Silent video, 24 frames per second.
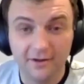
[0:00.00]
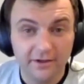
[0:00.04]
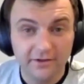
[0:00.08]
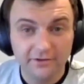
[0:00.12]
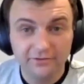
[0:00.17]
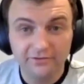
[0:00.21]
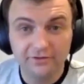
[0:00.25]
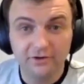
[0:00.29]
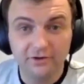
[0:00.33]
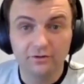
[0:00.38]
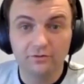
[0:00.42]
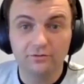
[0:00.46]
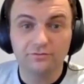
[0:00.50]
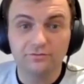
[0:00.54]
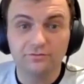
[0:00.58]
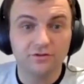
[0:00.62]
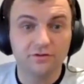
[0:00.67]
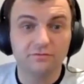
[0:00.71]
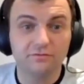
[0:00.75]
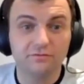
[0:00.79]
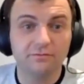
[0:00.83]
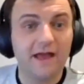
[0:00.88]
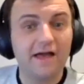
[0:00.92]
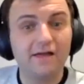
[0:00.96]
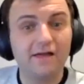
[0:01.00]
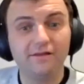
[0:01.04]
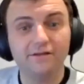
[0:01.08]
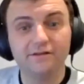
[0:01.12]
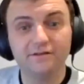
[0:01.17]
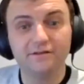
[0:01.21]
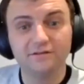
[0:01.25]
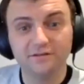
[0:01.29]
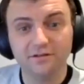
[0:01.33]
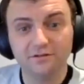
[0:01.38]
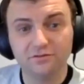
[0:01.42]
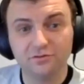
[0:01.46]
So the reality
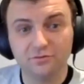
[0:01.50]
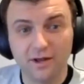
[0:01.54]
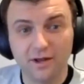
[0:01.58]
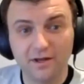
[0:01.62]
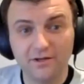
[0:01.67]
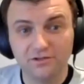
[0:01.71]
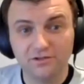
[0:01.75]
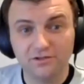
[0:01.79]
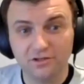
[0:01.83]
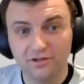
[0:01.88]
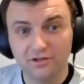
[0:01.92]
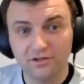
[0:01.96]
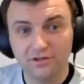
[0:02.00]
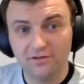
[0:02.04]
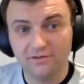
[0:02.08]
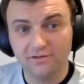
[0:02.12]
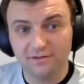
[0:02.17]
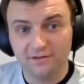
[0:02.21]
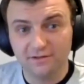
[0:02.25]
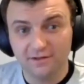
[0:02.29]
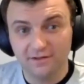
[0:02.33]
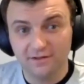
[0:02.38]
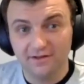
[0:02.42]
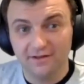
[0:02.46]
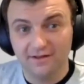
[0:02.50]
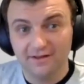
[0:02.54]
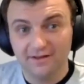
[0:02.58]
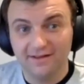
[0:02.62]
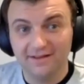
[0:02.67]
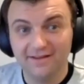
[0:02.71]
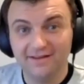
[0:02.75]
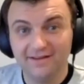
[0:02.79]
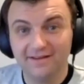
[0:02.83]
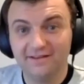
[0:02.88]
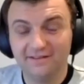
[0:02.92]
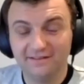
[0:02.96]
of the situation is
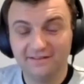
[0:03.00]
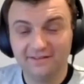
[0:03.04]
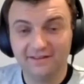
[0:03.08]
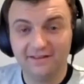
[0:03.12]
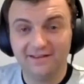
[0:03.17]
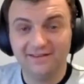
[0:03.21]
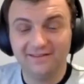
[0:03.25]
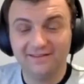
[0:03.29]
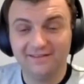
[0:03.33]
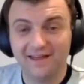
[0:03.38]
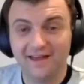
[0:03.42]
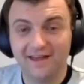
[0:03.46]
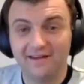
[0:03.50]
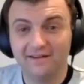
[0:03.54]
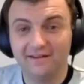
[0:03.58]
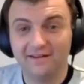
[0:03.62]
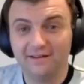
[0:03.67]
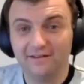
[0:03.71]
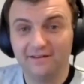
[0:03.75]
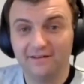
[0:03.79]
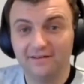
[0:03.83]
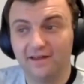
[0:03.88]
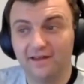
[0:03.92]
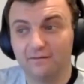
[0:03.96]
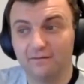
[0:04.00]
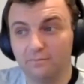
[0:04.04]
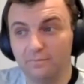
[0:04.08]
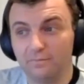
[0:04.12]
that